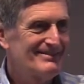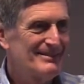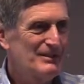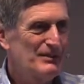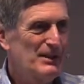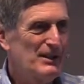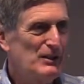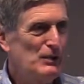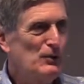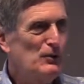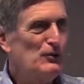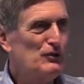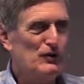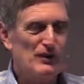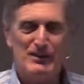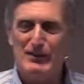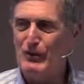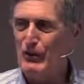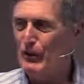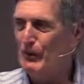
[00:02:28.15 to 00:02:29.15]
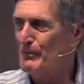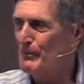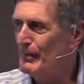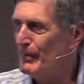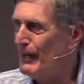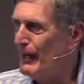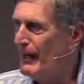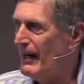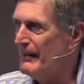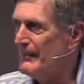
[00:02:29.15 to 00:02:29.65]
We use the term
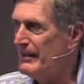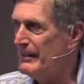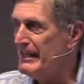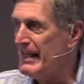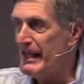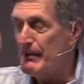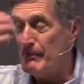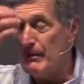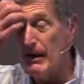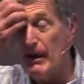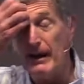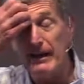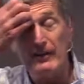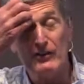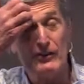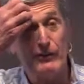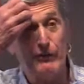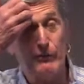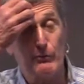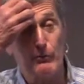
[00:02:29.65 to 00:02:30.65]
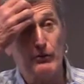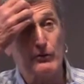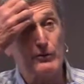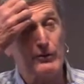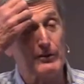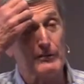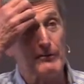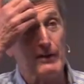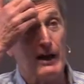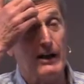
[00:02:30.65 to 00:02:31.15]
God, the name God, as if it were
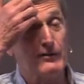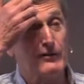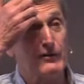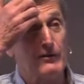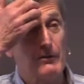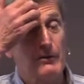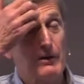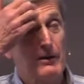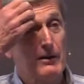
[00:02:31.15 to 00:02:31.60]
sort of God's